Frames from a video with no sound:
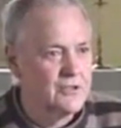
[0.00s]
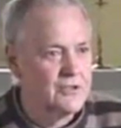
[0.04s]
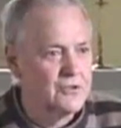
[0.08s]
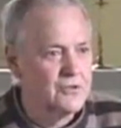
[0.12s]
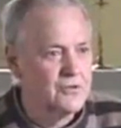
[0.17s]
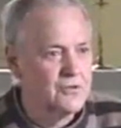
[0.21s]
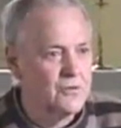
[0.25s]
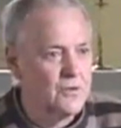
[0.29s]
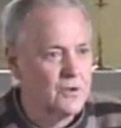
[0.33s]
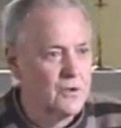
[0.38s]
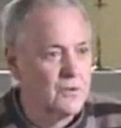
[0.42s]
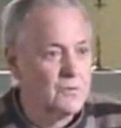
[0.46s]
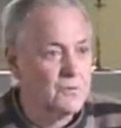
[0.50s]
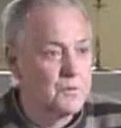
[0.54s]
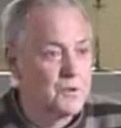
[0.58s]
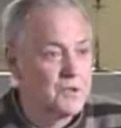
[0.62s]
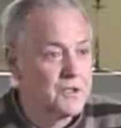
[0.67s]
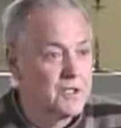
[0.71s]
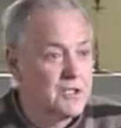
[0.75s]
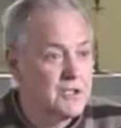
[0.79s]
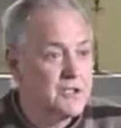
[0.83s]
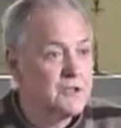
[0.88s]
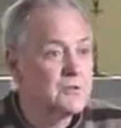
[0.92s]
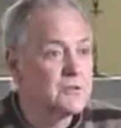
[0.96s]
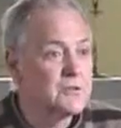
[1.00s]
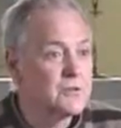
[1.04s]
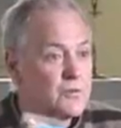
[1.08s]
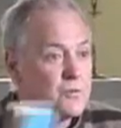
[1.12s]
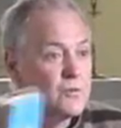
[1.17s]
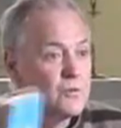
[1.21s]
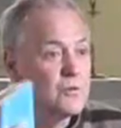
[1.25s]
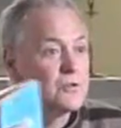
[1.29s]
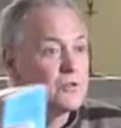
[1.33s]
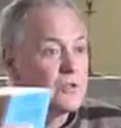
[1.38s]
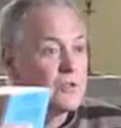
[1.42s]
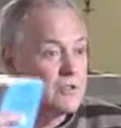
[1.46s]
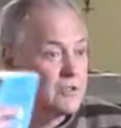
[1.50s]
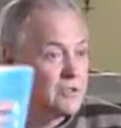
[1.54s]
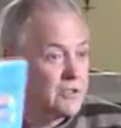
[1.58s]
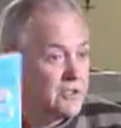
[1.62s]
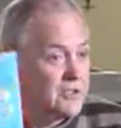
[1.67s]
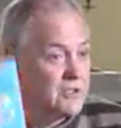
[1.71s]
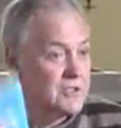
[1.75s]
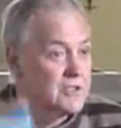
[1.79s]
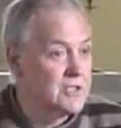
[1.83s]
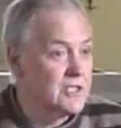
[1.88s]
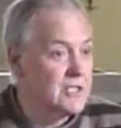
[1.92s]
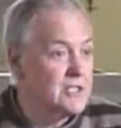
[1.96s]
do quite, but this was a wood that
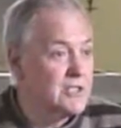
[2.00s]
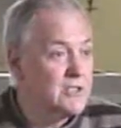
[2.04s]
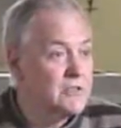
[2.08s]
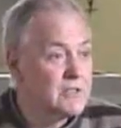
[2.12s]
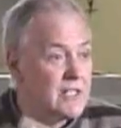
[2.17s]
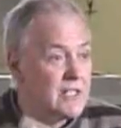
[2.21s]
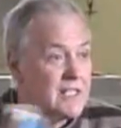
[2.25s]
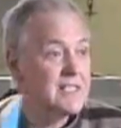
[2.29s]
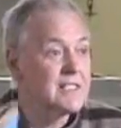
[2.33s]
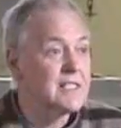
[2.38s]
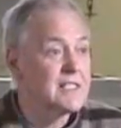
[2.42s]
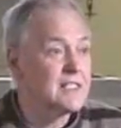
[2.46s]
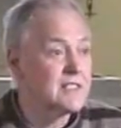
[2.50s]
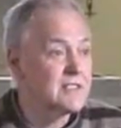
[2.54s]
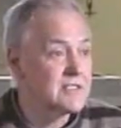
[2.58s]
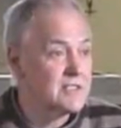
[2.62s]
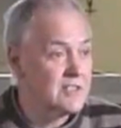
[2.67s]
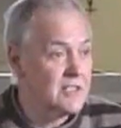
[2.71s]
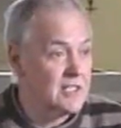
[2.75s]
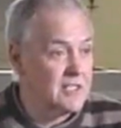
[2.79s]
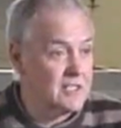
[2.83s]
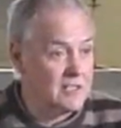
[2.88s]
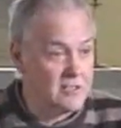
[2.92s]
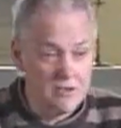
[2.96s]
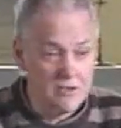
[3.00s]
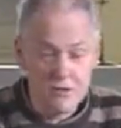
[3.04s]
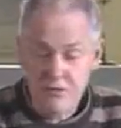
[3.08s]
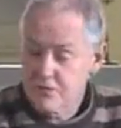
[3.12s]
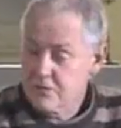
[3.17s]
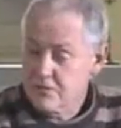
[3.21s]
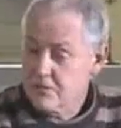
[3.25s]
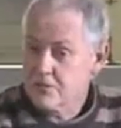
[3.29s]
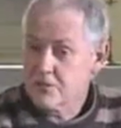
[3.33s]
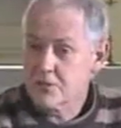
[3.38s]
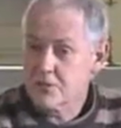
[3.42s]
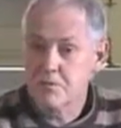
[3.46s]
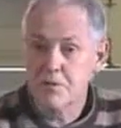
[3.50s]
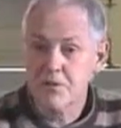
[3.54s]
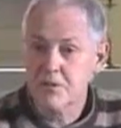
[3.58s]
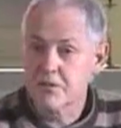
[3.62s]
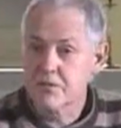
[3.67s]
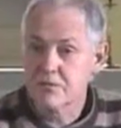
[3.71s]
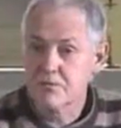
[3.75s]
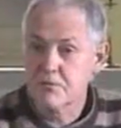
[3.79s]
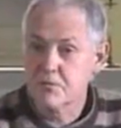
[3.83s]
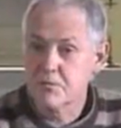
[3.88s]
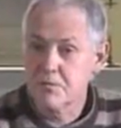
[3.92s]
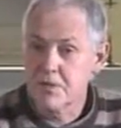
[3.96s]
had continued in that state, untouched
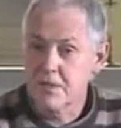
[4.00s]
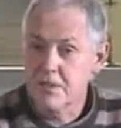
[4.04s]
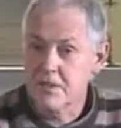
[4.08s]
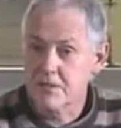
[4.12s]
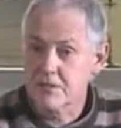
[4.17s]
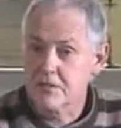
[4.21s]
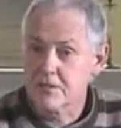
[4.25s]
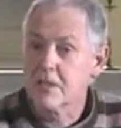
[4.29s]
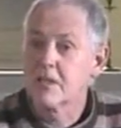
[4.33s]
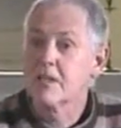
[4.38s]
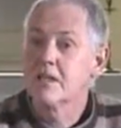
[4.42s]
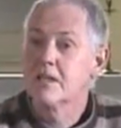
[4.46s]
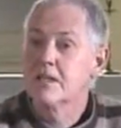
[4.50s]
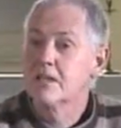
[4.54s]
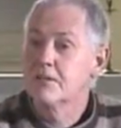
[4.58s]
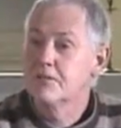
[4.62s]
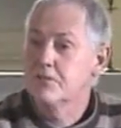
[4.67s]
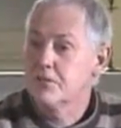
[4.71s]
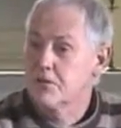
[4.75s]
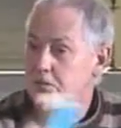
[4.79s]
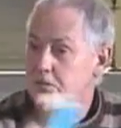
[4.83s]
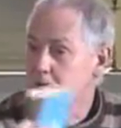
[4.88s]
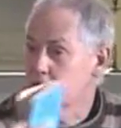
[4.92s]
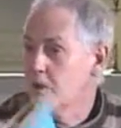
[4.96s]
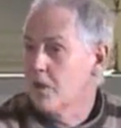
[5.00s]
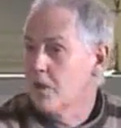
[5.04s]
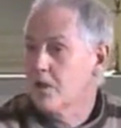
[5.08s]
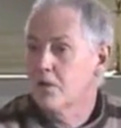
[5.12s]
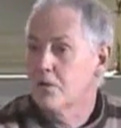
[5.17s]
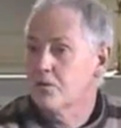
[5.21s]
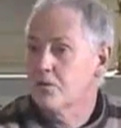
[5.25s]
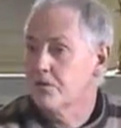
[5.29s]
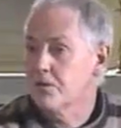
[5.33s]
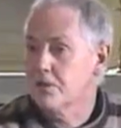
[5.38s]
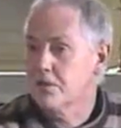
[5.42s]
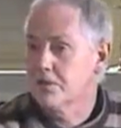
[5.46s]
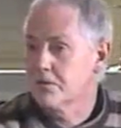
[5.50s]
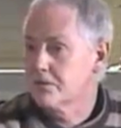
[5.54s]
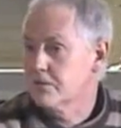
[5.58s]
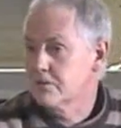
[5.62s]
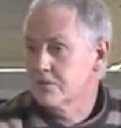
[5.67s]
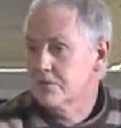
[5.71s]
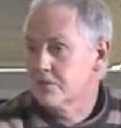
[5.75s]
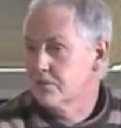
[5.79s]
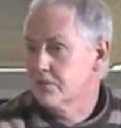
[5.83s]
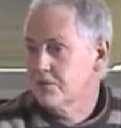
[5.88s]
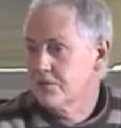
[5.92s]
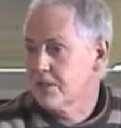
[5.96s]
by human beings, for well
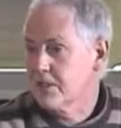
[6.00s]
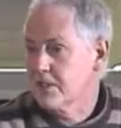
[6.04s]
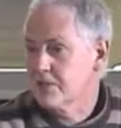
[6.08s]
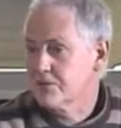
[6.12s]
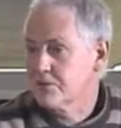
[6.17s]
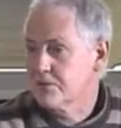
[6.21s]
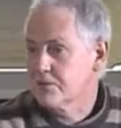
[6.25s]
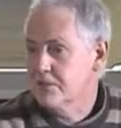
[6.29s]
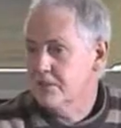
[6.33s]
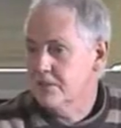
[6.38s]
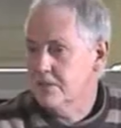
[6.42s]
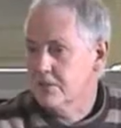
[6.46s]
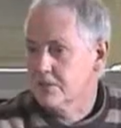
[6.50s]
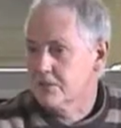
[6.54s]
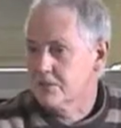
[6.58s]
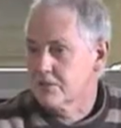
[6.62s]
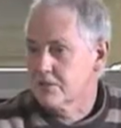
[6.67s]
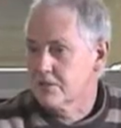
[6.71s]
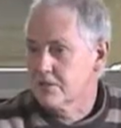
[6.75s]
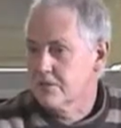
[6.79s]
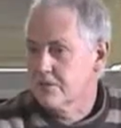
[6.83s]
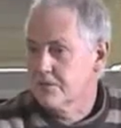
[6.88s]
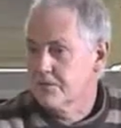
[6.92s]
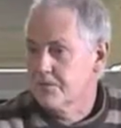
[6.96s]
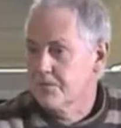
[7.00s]
over 2,000 years.